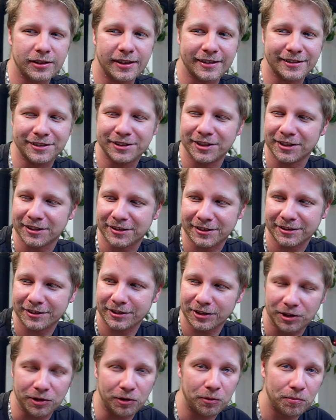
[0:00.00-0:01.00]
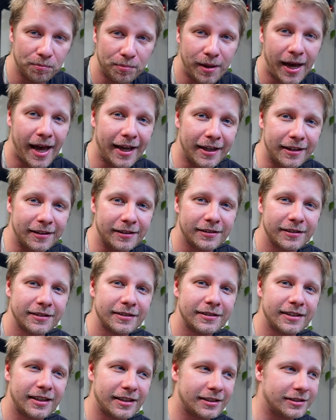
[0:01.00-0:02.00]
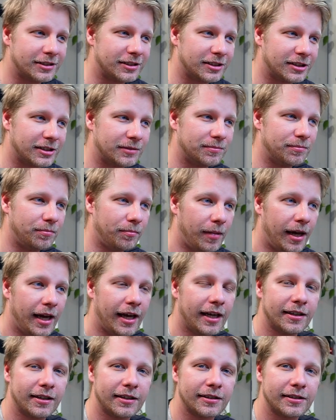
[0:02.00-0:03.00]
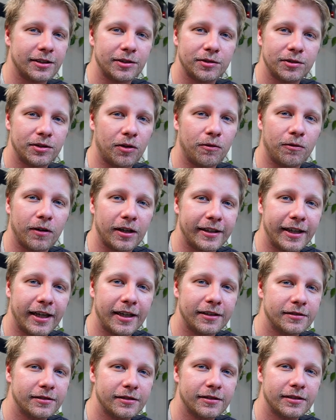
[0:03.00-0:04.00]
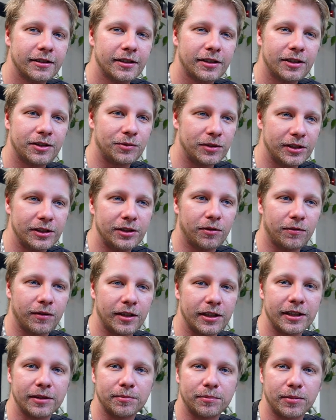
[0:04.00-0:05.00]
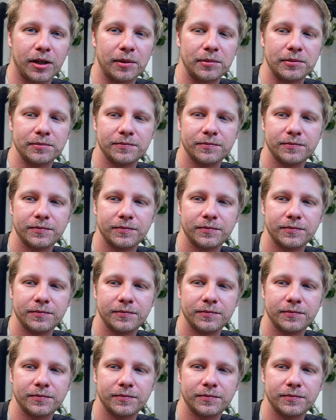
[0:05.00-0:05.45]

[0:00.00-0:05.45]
that's just, you know, bad. That's just bad, and you don't want that. You really don't want that problem.